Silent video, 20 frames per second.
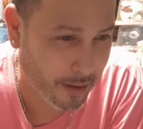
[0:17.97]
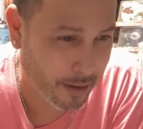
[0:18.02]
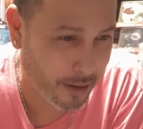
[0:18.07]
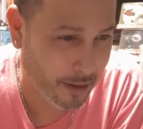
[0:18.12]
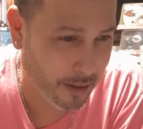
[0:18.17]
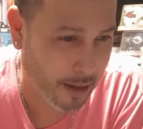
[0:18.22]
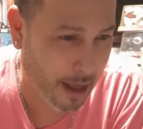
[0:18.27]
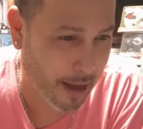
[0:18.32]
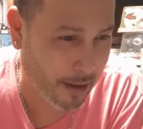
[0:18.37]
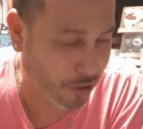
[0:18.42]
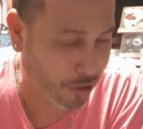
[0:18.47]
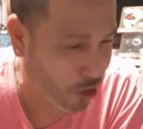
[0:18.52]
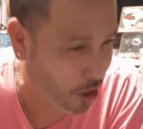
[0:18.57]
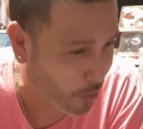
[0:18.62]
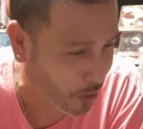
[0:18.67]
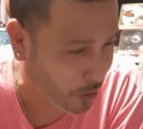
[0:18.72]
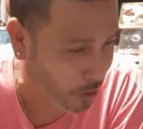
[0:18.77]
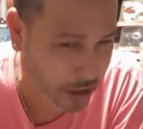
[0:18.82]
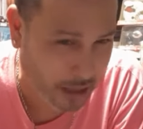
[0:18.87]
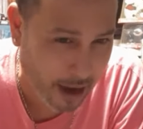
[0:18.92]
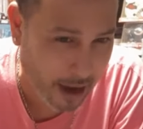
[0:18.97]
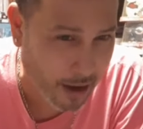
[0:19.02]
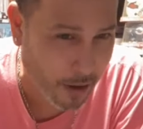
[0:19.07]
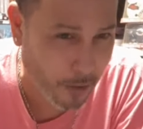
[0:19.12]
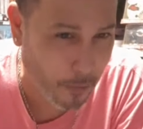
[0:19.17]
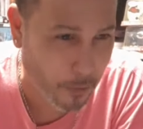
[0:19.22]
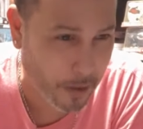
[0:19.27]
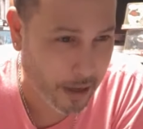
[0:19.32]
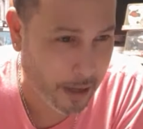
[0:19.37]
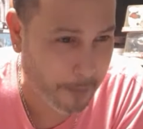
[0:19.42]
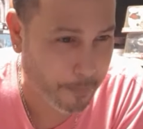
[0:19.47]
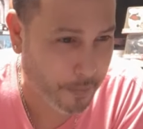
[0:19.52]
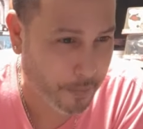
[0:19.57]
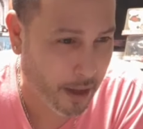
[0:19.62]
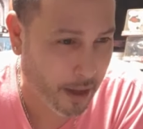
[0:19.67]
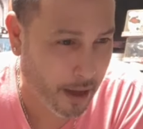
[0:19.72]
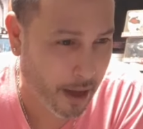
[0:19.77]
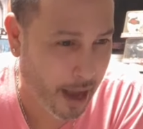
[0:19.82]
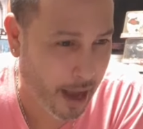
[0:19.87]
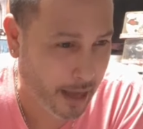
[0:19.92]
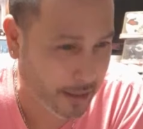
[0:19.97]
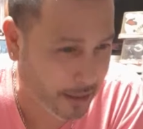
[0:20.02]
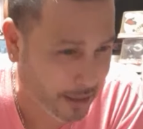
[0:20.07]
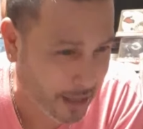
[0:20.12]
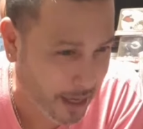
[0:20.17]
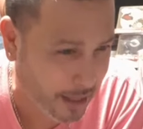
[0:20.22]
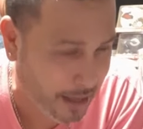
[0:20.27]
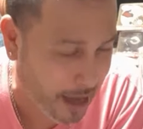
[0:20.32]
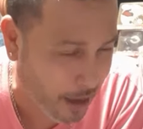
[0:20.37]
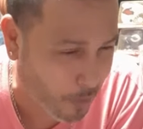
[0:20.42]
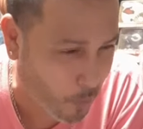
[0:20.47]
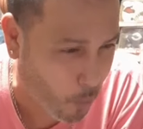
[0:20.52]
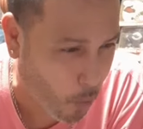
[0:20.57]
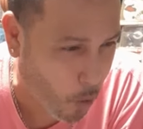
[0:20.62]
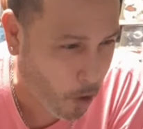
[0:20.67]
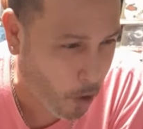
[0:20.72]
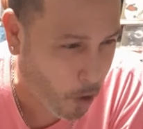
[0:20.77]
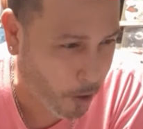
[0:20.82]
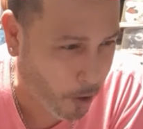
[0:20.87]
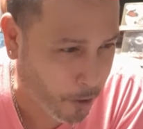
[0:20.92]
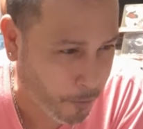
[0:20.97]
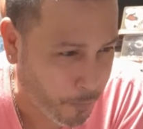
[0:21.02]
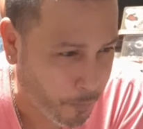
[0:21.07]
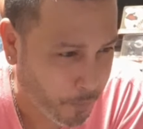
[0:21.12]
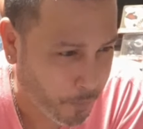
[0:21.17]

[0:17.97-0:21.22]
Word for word: like cause she was there when I said that war